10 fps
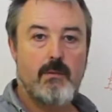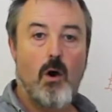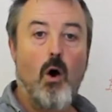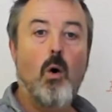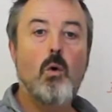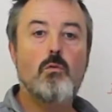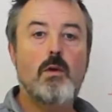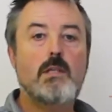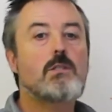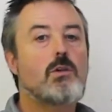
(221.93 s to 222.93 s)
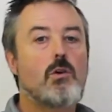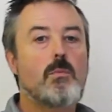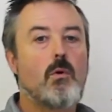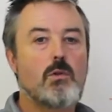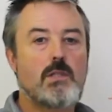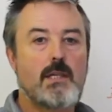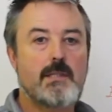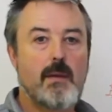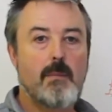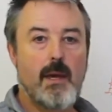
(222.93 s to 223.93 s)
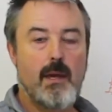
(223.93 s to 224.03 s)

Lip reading: The whole reason you bought SAP